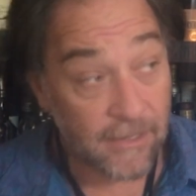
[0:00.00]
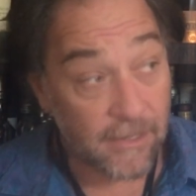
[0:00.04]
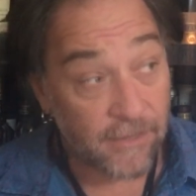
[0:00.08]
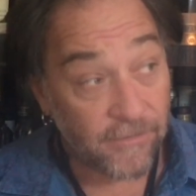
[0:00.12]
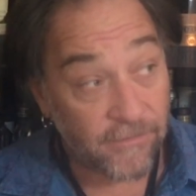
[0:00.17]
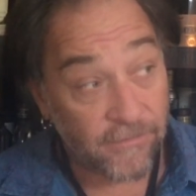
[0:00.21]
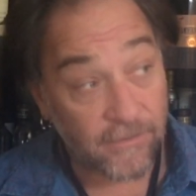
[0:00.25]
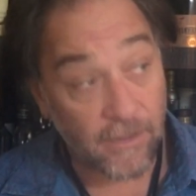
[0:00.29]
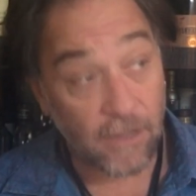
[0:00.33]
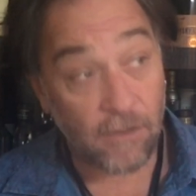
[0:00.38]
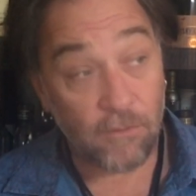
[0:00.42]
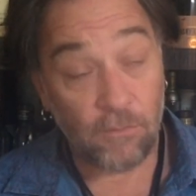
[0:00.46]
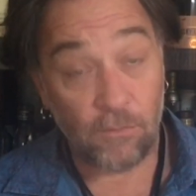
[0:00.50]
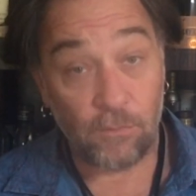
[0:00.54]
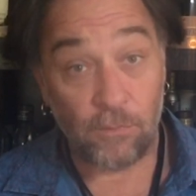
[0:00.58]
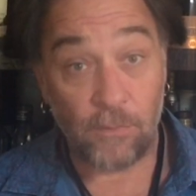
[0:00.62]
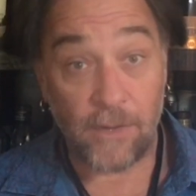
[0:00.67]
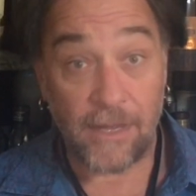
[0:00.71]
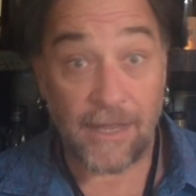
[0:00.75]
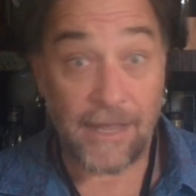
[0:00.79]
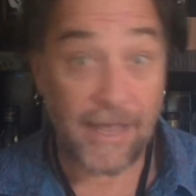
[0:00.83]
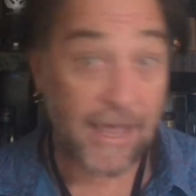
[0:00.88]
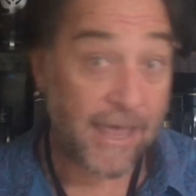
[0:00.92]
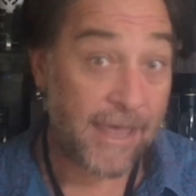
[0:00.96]

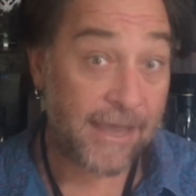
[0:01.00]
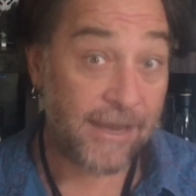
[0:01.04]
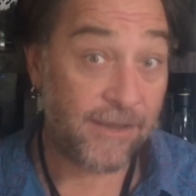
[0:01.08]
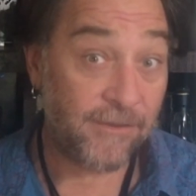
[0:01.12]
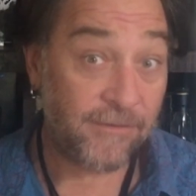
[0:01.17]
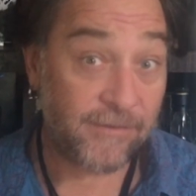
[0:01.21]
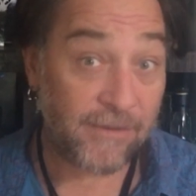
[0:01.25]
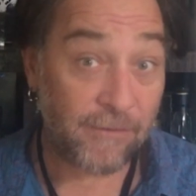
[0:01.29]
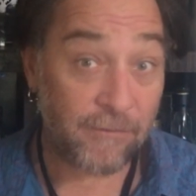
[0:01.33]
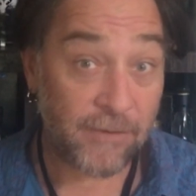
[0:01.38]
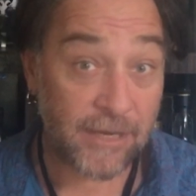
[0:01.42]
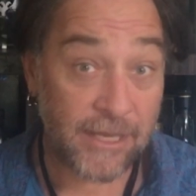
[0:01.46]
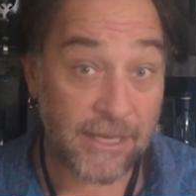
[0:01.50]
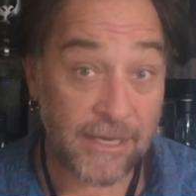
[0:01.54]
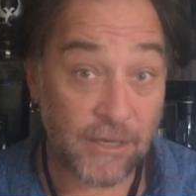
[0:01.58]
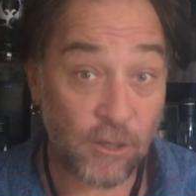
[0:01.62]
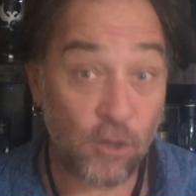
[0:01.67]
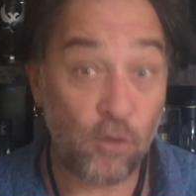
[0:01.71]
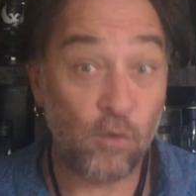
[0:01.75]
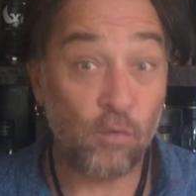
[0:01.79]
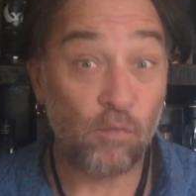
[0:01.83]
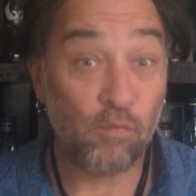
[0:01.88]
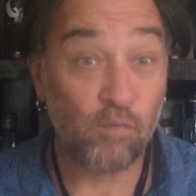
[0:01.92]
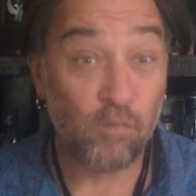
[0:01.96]
So Hangar 17
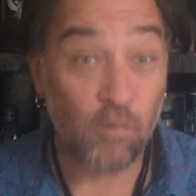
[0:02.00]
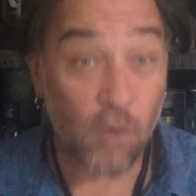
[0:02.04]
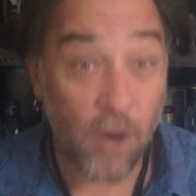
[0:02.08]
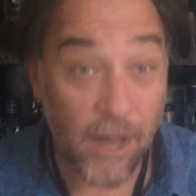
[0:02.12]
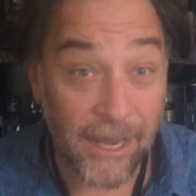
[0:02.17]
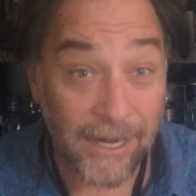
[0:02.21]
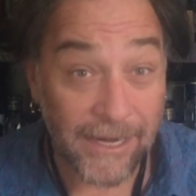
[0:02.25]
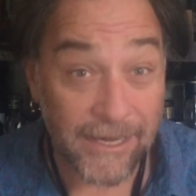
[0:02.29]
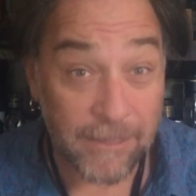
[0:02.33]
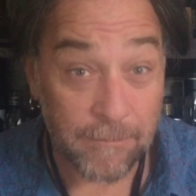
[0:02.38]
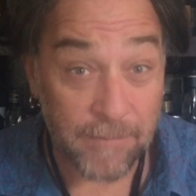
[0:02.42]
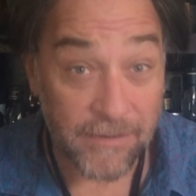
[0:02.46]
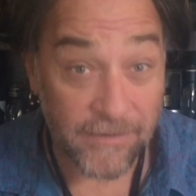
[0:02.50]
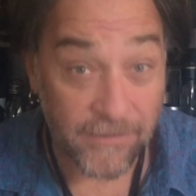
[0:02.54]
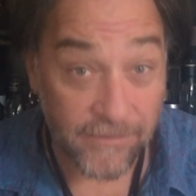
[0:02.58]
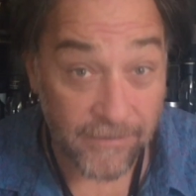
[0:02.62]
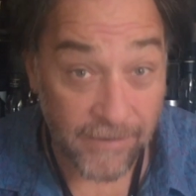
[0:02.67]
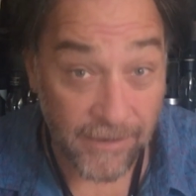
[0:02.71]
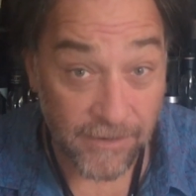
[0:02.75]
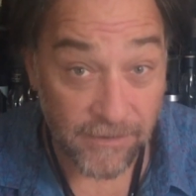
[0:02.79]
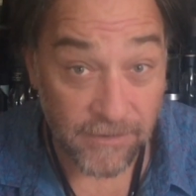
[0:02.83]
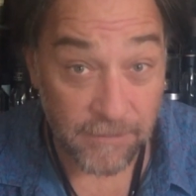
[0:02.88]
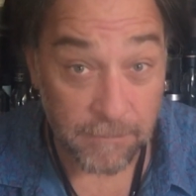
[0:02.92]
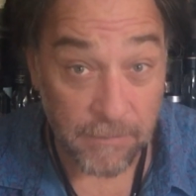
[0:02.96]
could rightly be
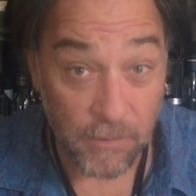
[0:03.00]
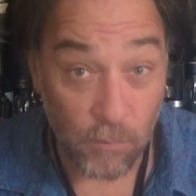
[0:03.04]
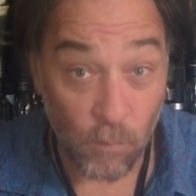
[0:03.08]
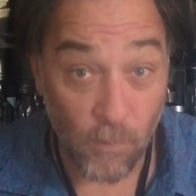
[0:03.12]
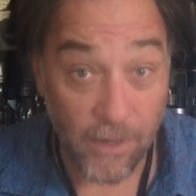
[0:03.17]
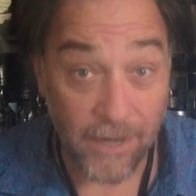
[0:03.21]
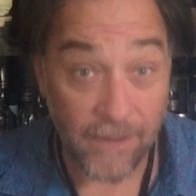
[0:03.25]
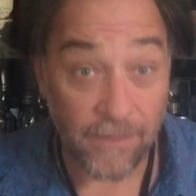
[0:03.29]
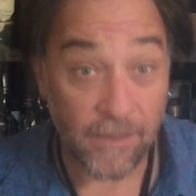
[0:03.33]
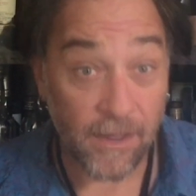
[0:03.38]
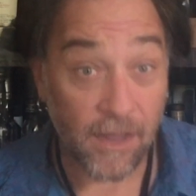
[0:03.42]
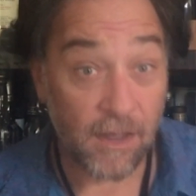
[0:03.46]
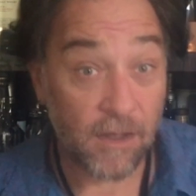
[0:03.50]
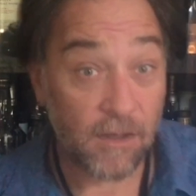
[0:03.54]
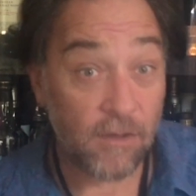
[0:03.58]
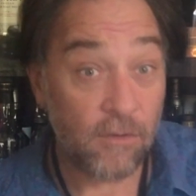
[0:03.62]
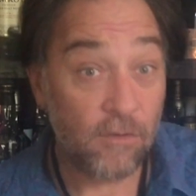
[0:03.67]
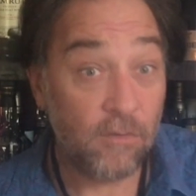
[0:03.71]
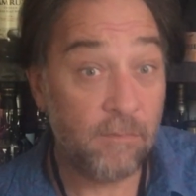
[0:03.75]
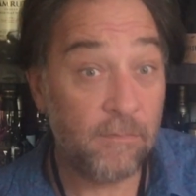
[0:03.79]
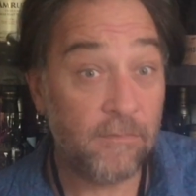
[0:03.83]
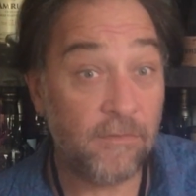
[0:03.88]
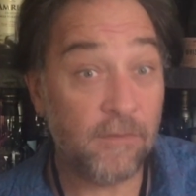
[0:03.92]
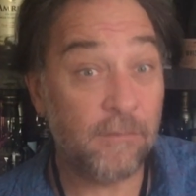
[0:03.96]
said to be one of the
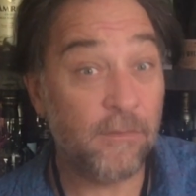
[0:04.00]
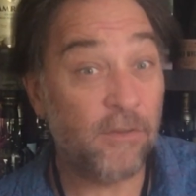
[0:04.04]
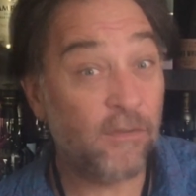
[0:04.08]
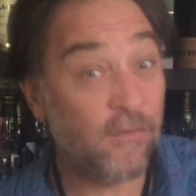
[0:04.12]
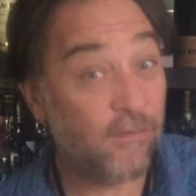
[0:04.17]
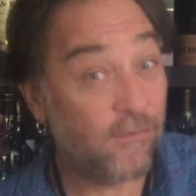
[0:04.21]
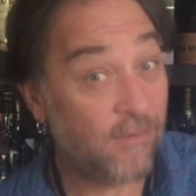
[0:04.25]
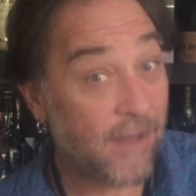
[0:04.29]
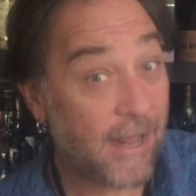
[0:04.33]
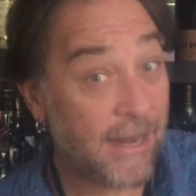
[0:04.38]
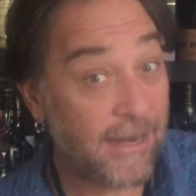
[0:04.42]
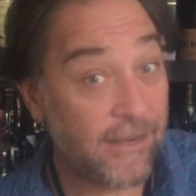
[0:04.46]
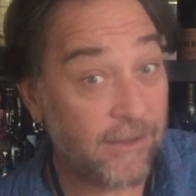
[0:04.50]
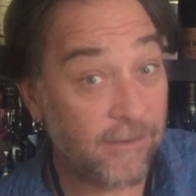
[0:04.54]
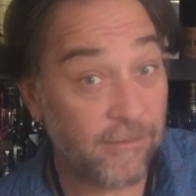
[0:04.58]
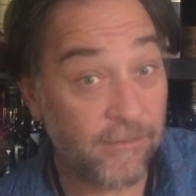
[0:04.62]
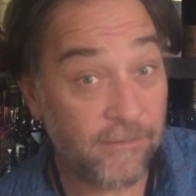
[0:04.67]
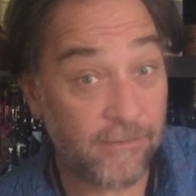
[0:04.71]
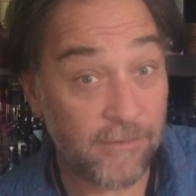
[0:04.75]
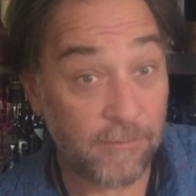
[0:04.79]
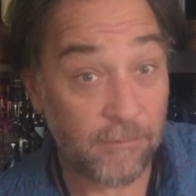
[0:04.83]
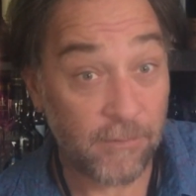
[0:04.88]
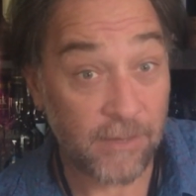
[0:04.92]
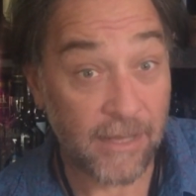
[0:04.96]
homes of Australian
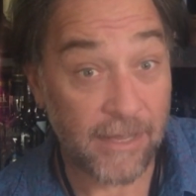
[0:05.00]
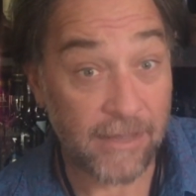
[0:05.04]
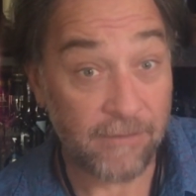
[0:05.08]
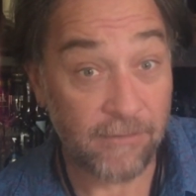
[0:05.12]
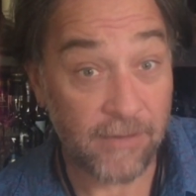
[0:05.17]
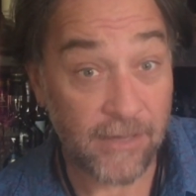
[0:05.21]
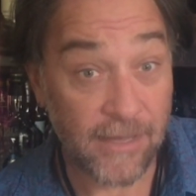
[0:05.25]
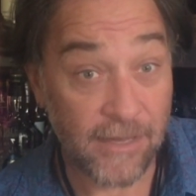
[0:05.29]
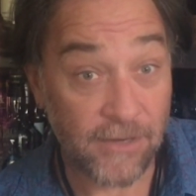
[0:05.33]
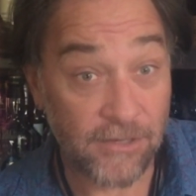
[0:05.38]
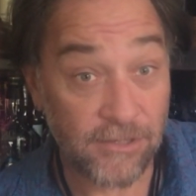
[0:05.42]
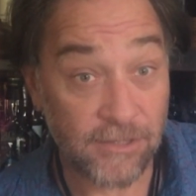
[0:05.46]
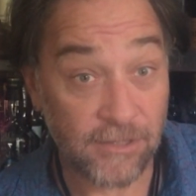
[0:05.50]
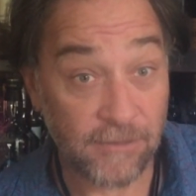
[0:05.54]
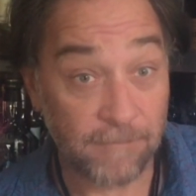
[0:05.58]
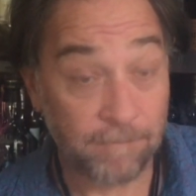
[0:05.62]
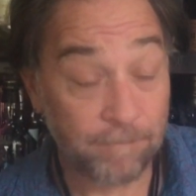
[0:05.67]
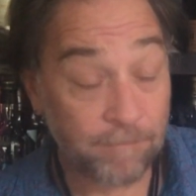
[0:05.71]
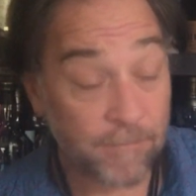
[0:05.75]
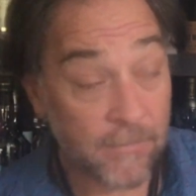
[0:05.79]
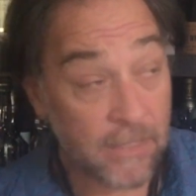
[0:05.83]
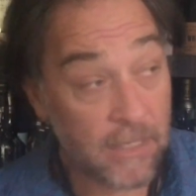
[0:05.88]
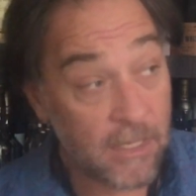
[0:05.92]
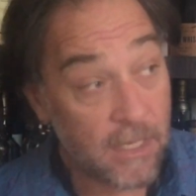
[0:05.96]
civil aviation.
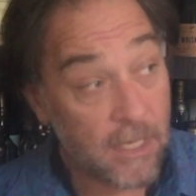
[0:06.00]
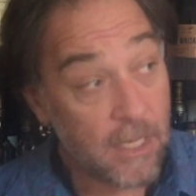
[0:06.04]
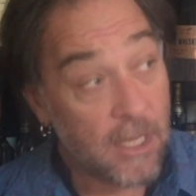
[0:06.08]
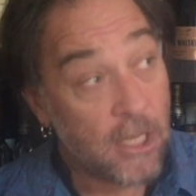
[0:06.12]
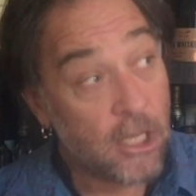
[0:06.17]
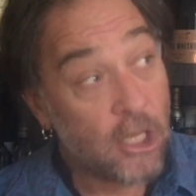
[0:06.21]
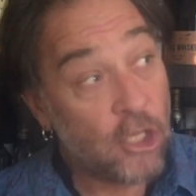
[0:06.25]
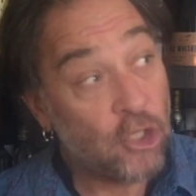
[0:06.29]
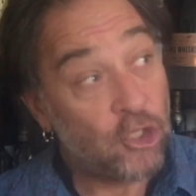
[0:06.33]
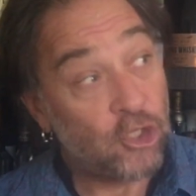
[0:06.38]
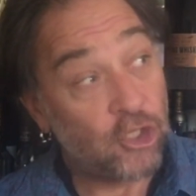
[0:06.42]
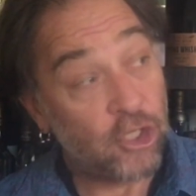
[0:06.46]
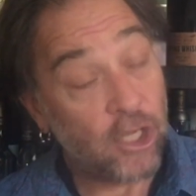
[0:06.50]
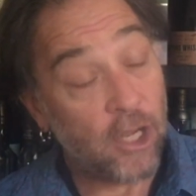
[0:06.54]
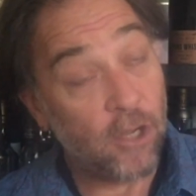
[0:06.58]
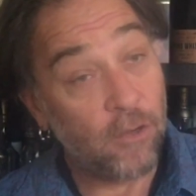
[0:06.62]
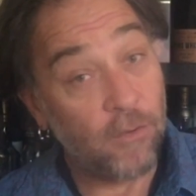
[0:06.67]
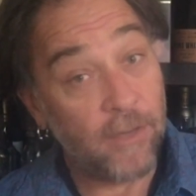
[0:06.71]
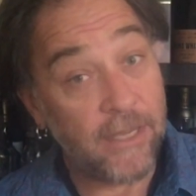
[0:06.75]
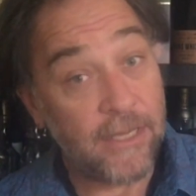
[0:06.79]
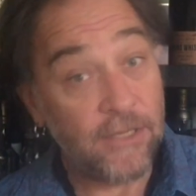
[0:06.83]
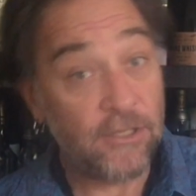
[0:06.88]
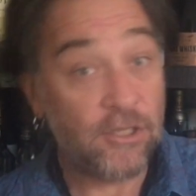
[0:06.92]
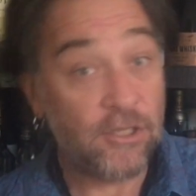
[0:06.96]
So in